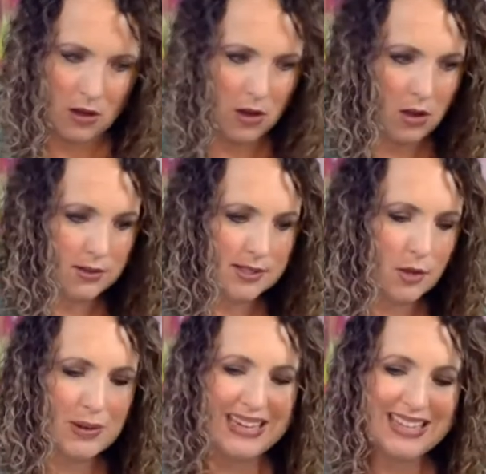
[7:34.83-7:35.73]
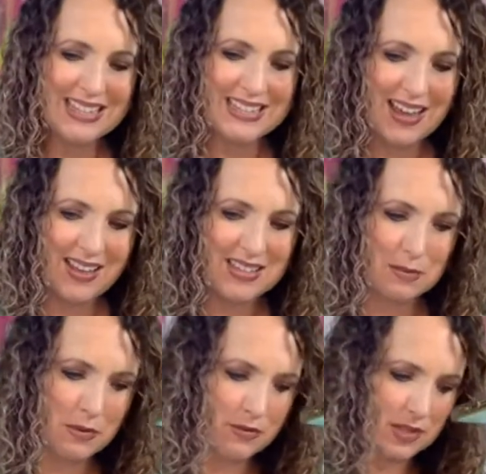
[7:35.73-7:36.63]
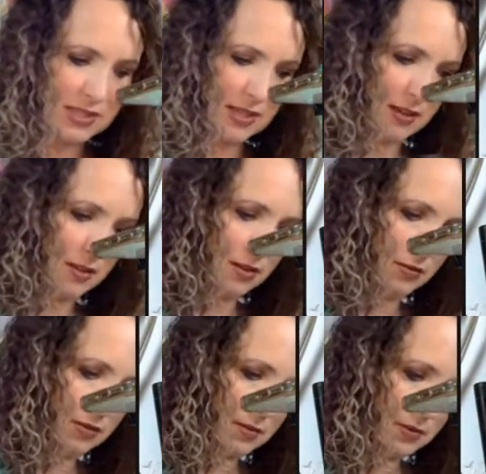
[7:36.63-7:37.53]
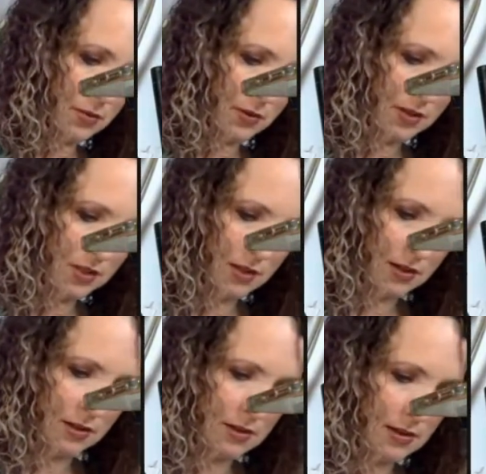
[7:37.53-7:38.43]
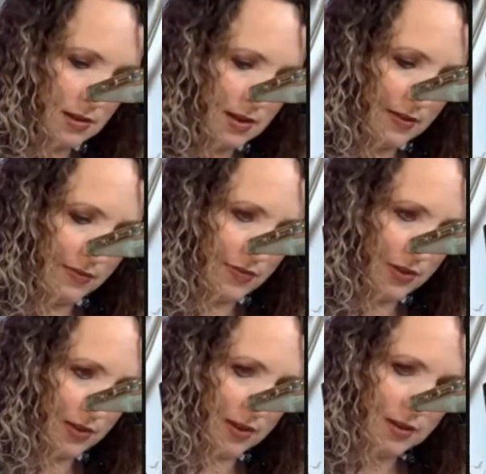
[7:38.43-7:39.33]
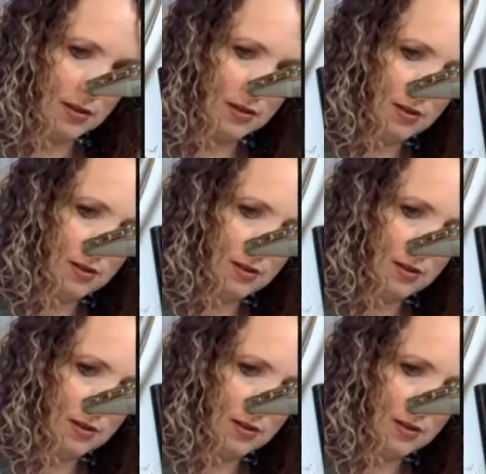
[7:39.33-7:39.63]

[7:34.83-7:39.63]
Also, inside some of this yellow, I'm going to have fun